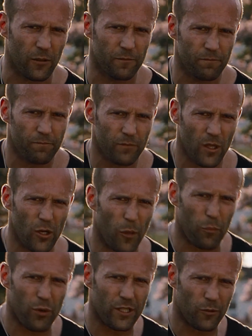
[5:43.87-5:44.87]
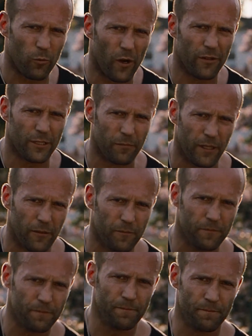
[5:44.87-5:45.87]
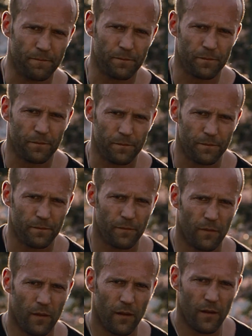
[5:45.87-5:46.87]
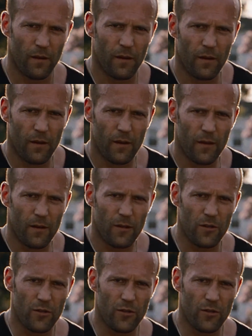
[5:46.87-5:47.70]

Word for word: Since we have seen how well drama works for a movie like The Expendables,